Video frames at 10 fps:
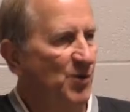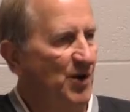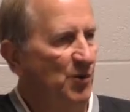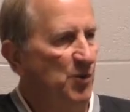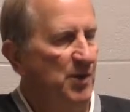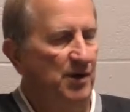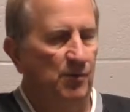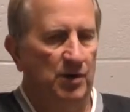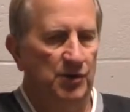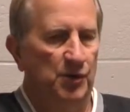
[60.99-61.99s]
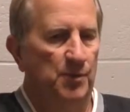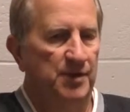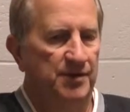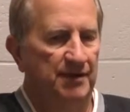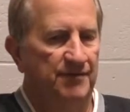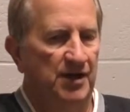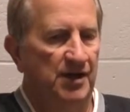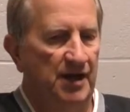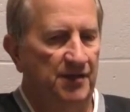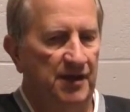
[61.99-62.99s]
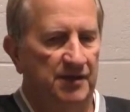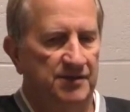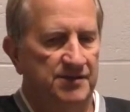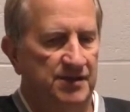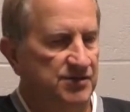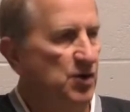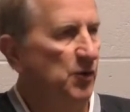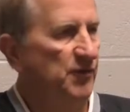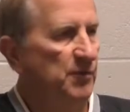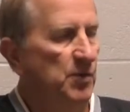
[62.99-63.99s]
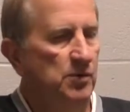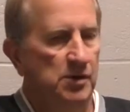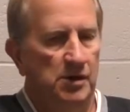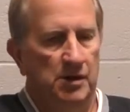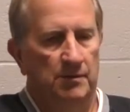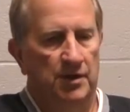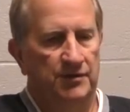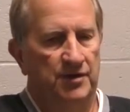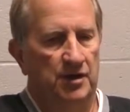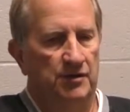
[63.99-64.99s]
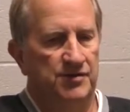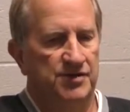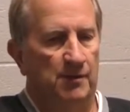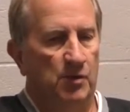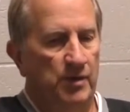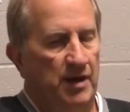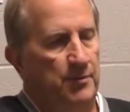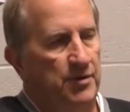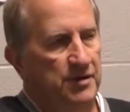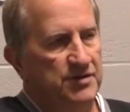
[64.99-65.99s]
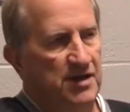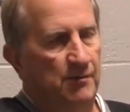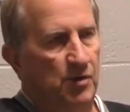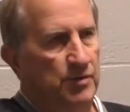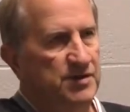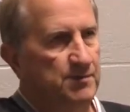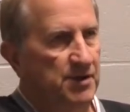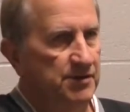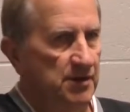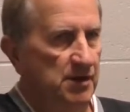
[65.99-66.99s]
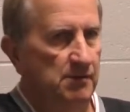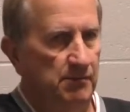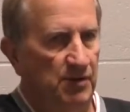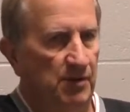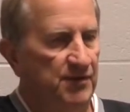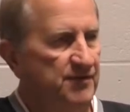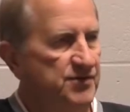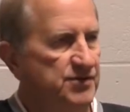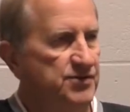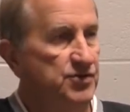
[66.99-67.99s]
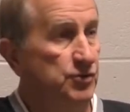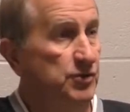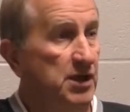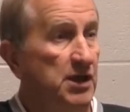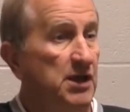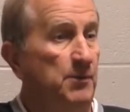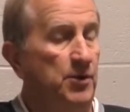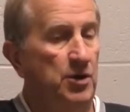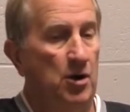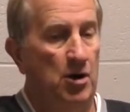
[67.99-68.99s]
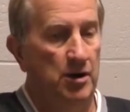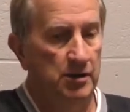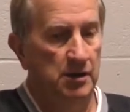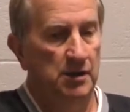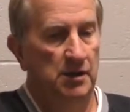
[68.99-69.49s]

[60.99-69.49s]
of weight room in them. What little bit they've done, I think, is noticeable. But this summer, we had a pretty good summer. We spent the month of June hitting it pretty hard.